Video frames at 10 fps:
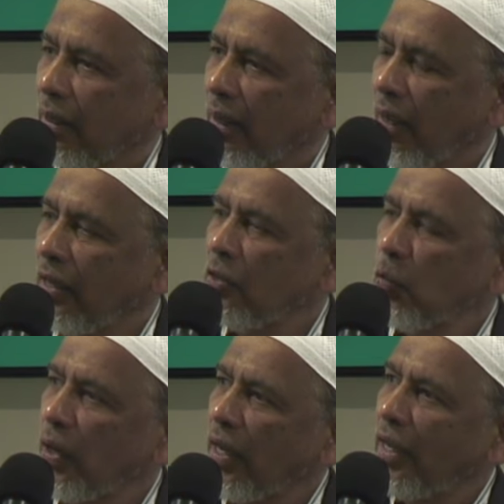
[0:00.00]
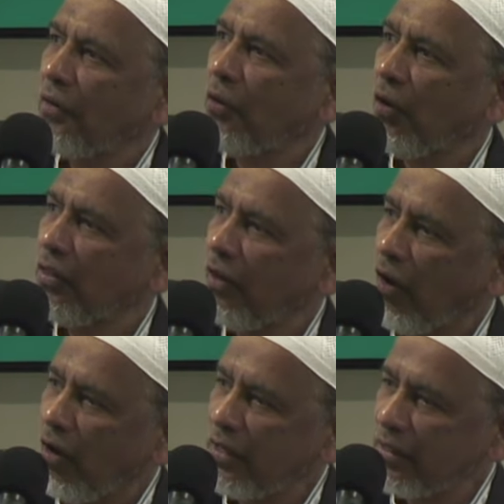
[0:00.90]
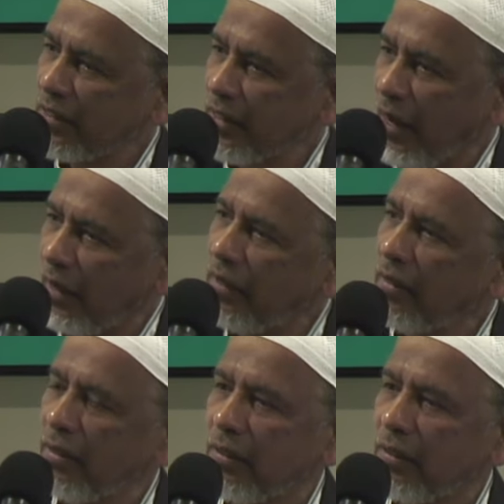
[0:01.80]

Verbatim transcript: and you hear on the other side,